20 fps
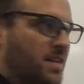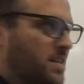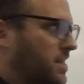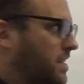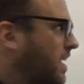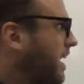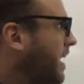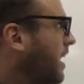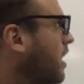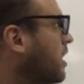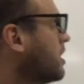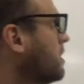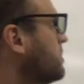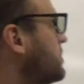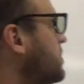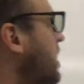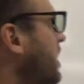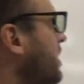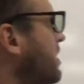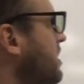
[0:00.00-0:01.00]
Today our
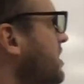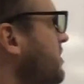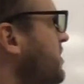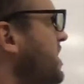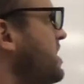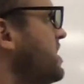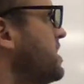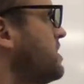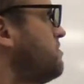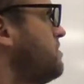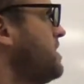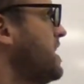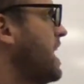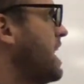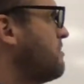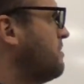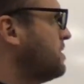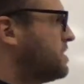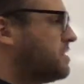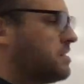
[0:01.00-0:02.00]
objective is being
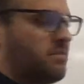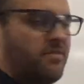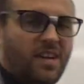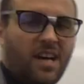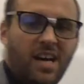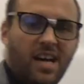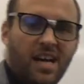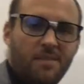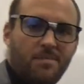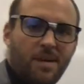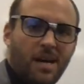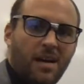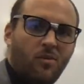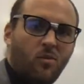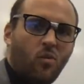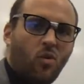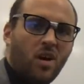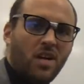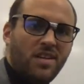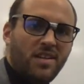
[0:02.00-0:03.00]
able to divide by
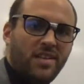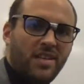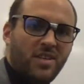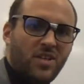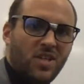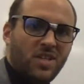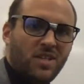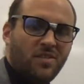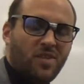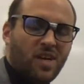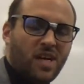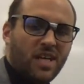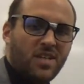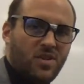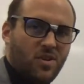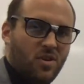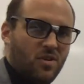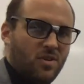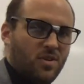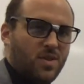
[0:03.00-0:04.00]
one-digit
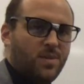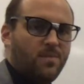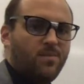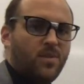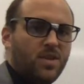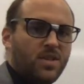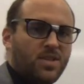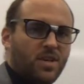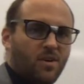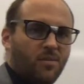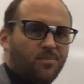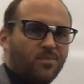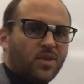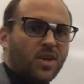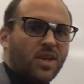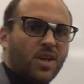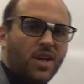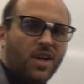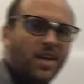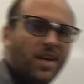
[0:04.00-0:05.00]
divisors. So
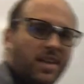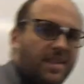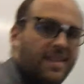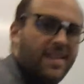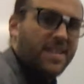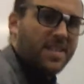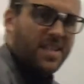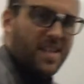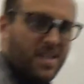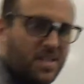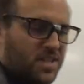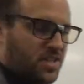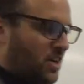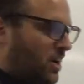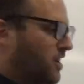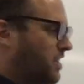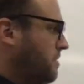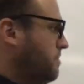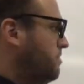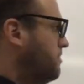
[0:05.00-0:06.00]
let's get
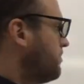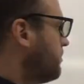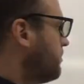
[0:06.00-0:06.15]
started.